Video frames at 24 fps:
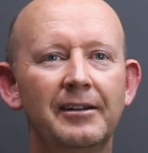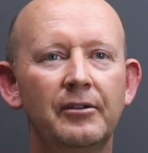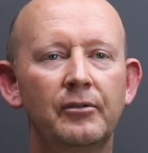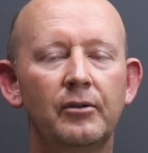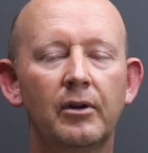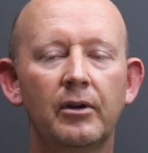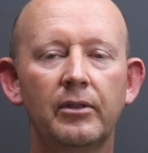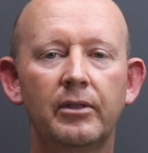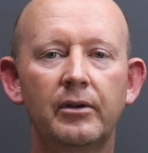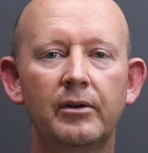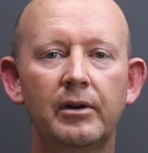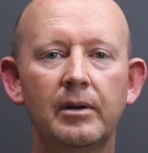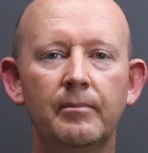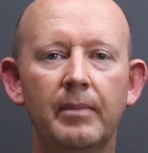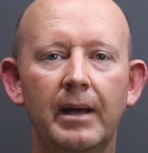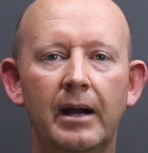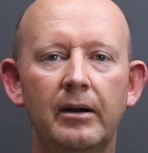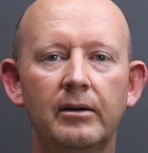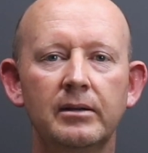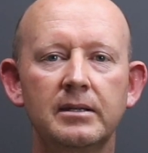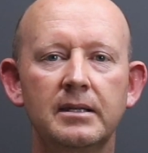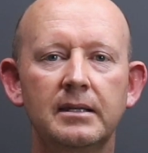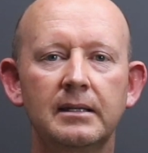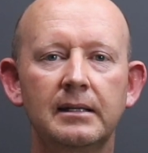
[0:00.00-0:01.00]
rather
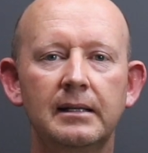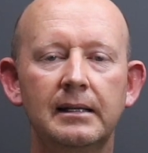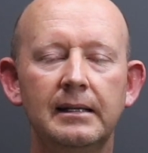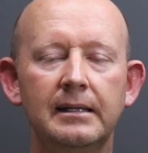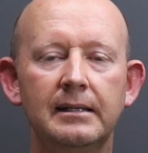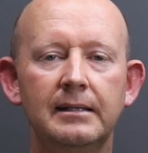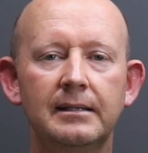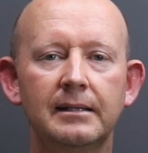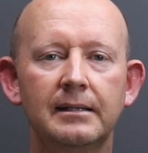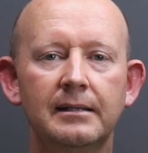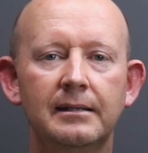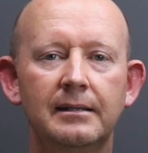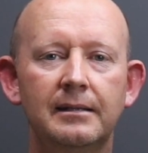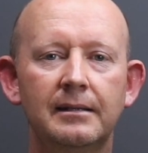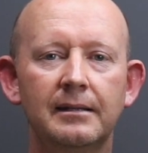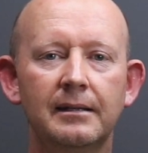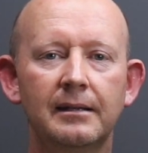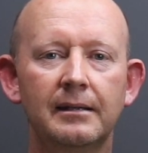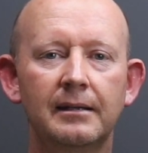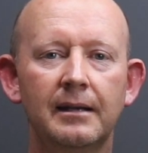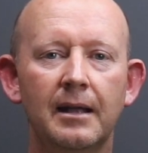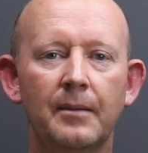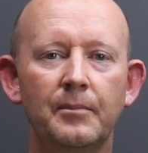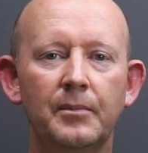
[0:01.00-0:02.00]
embarrassingly did
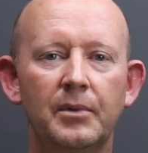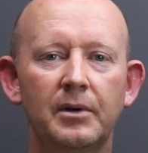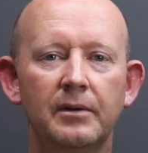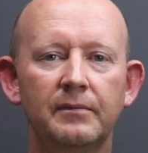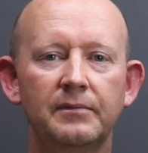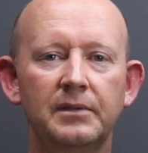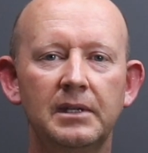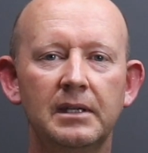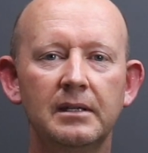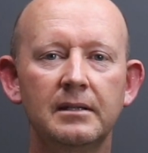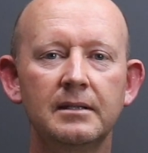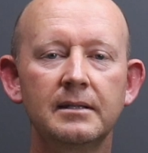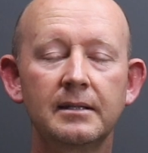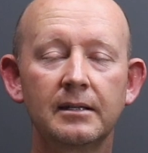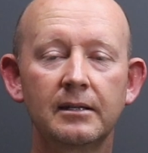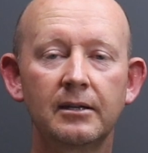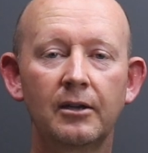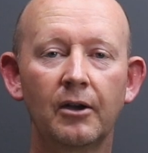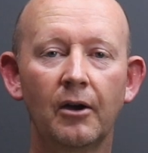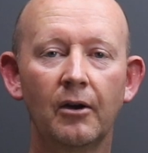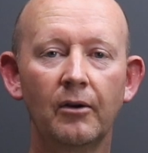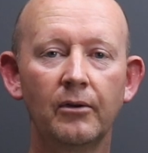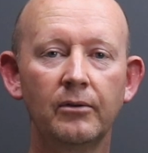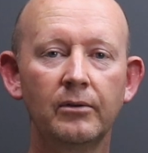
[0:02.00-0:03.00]
a number of years
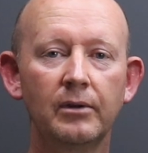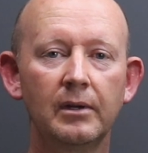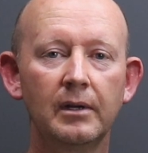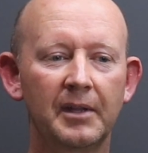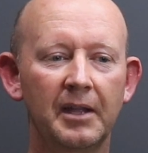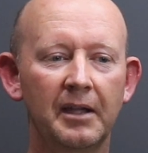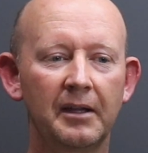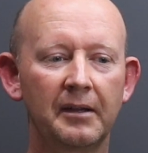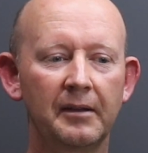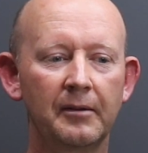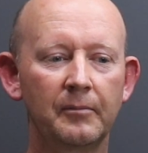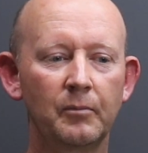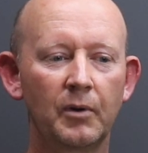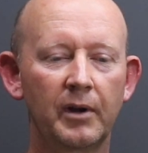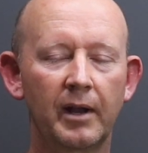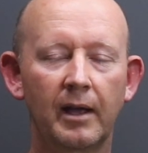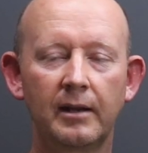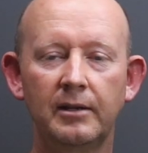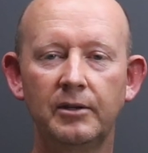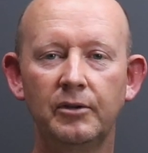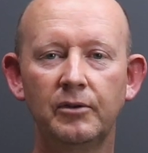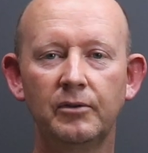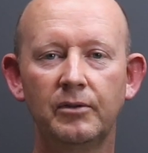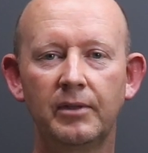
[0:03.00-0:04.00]
ago. What
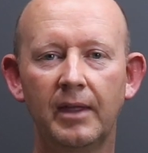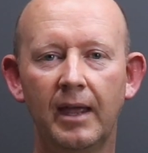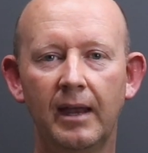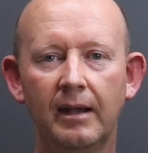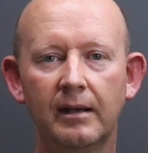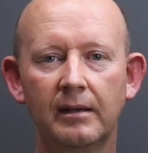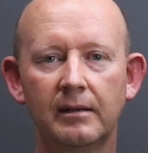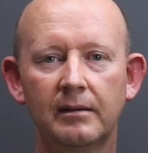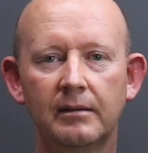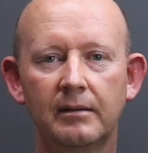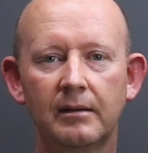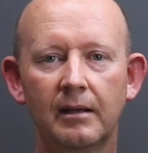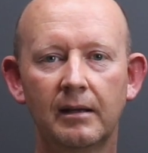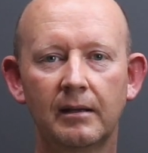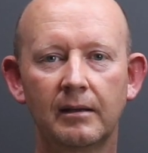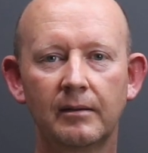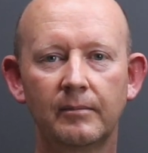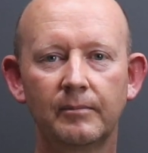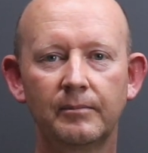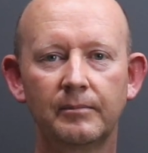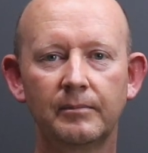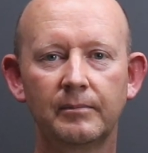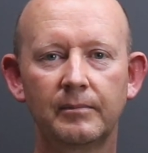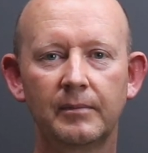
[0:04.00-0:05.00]
I knew then
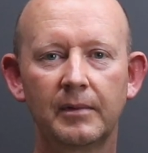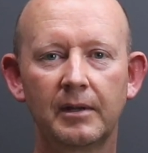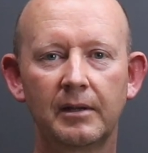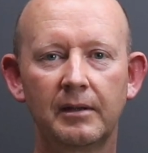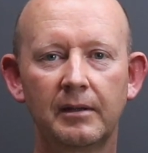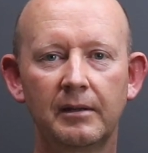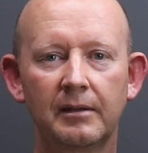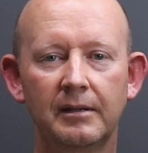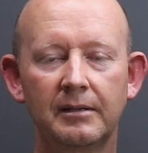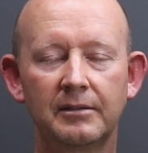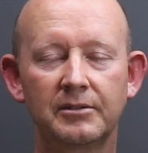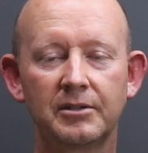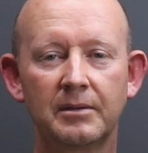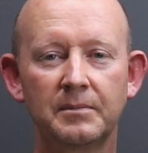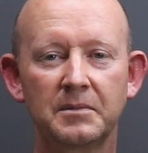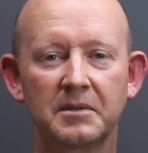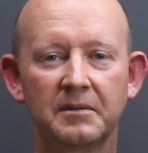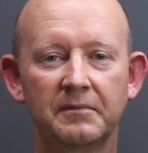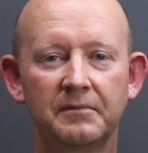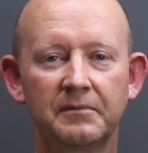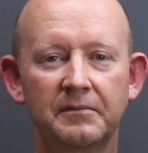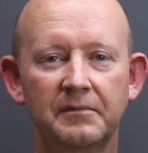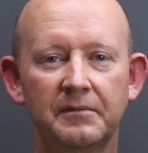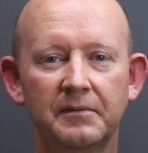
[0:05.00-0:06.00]
in terms
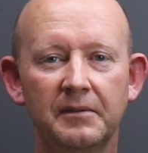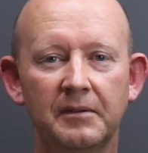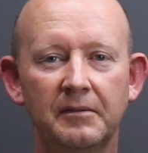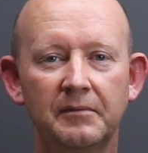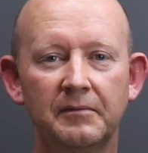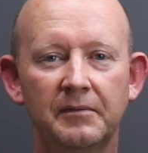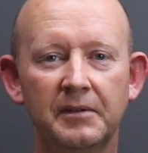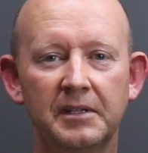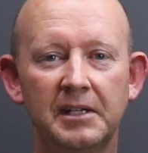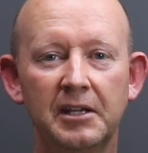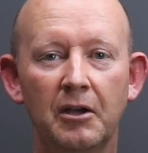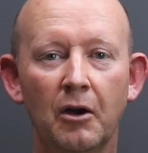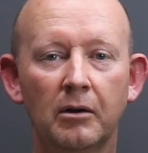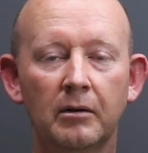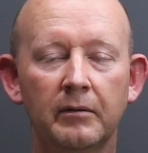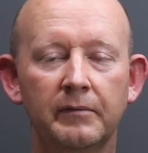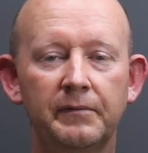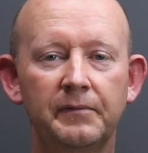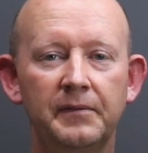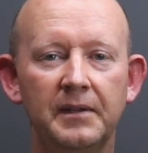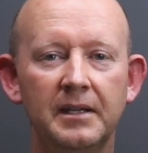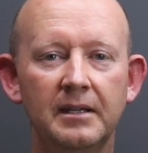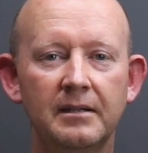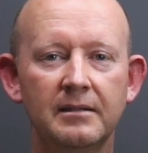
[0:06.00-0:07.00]
of
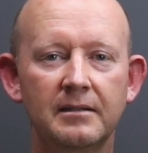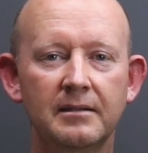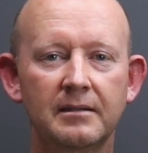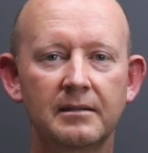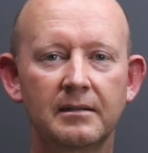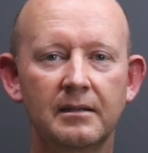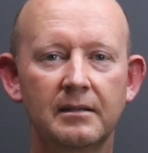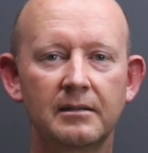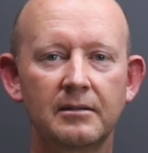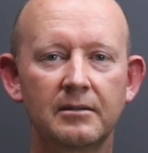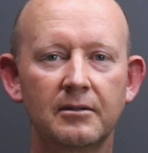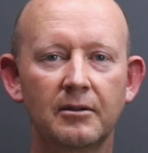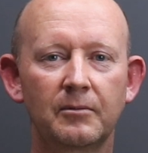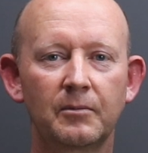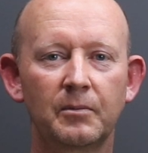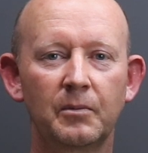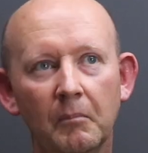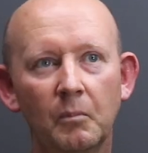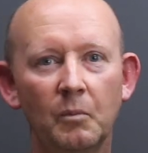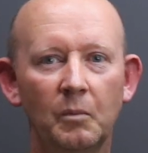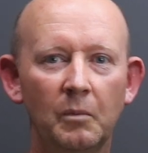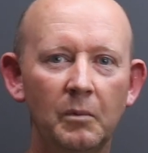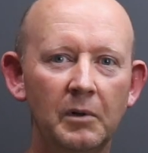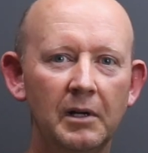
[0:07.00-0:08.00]
videography is not,
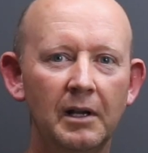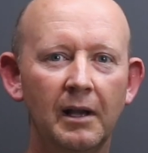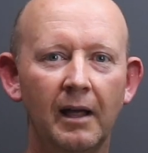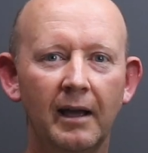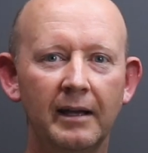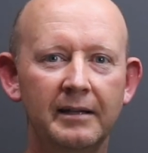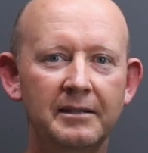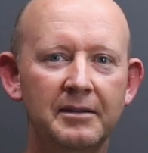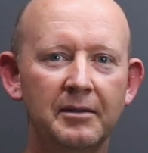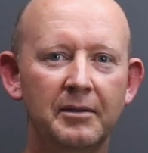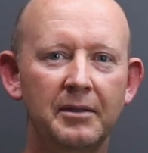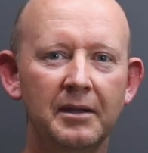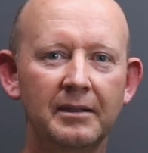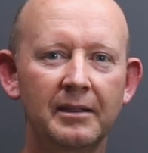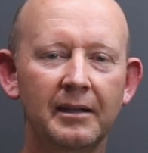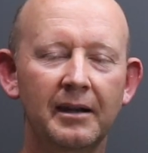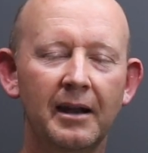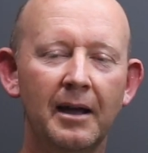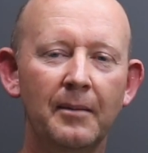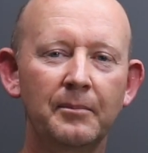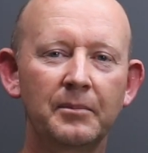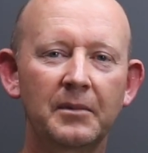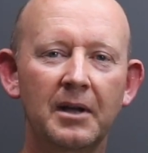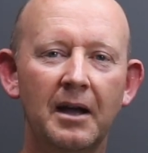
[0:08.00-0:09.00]
would like to think that
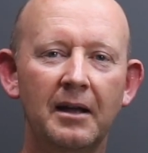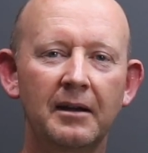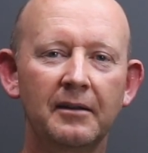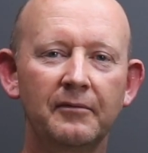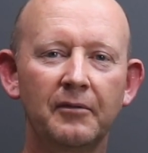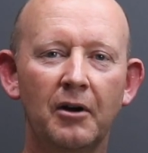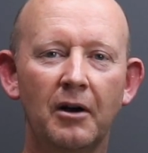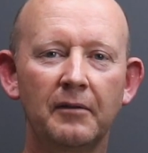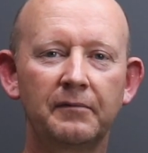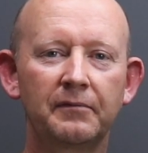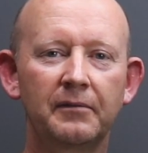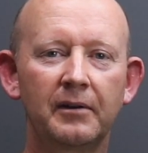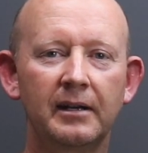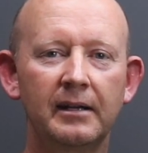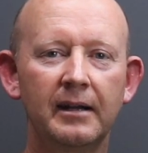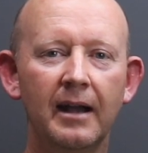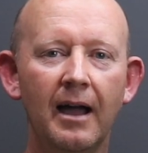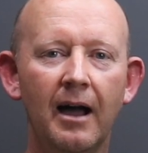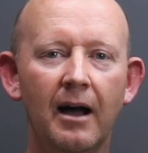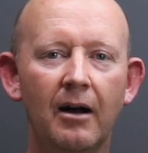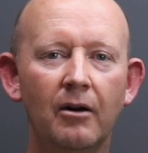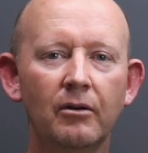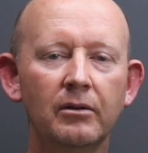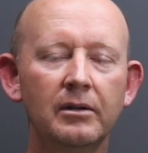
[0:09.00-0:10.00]
I'm kind of offering
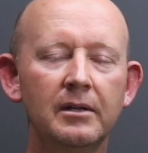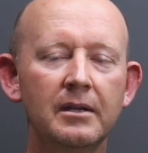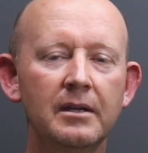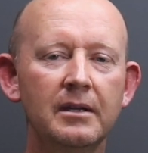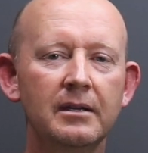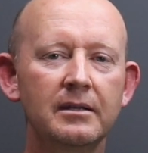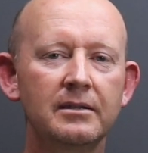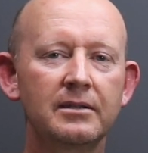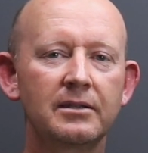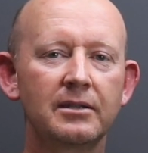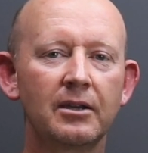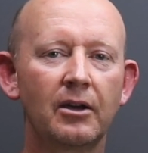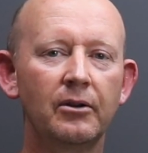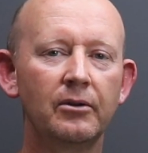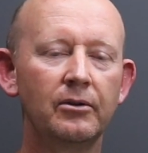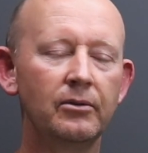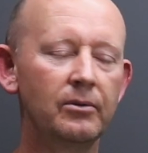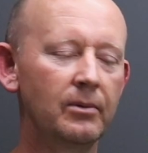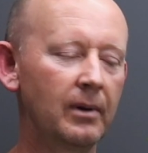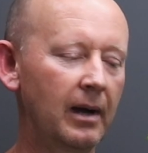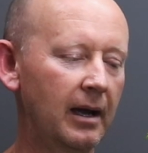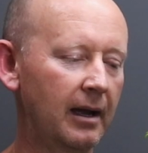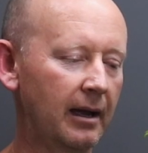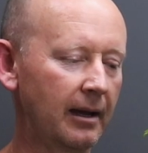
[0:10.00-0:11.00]
now.
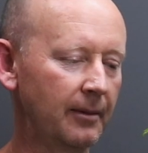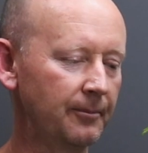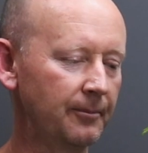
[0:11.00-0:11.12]
So